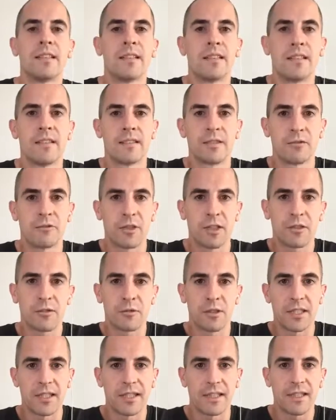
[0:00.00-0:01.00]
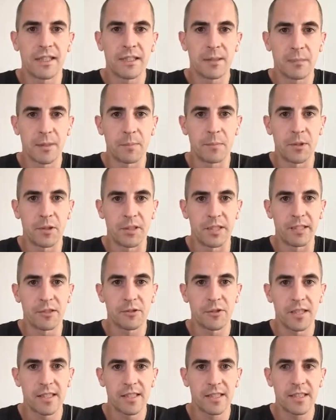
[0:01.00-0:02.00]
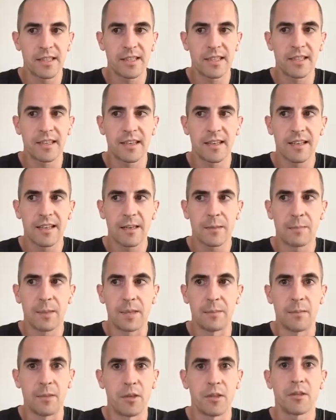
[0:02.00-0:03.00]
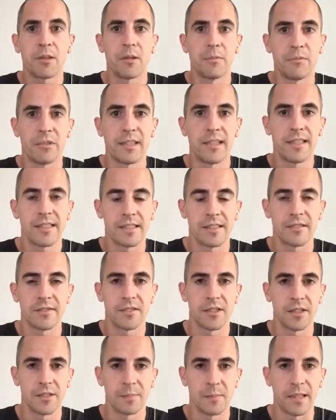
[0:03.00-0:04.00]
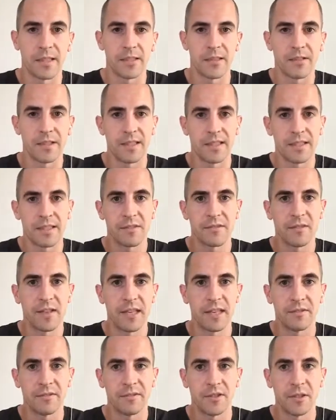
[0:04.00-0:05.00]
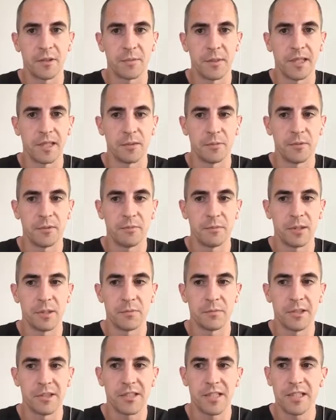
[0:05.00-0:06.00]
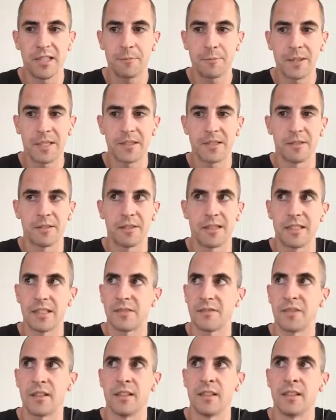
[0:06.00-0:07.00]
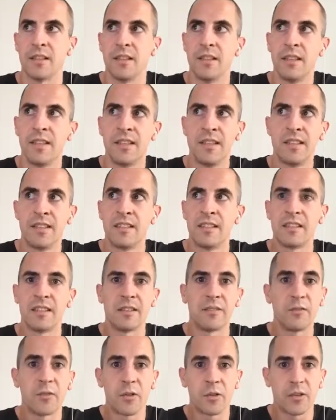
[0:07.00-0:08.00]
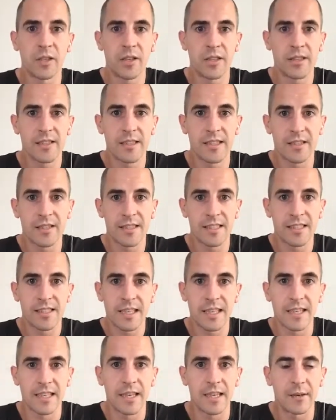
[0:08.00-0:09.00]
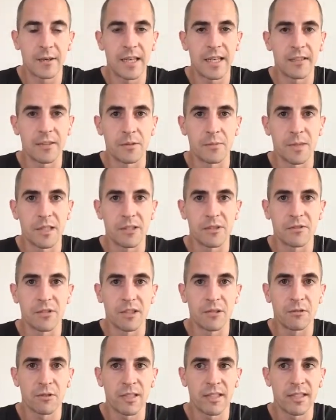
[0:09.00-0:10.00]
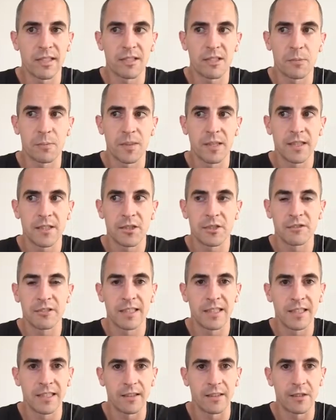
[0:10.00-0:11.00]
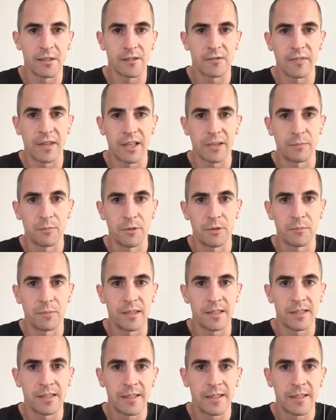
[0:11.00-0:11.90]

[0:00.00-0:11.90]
strength training a little bit more interesting and a little bit more comprehensive, just by using this 5 fundamental movement approach. And I've been doing this for a few years now. This is kind of how I do my strength training. I just make sure I hit those 5 movements.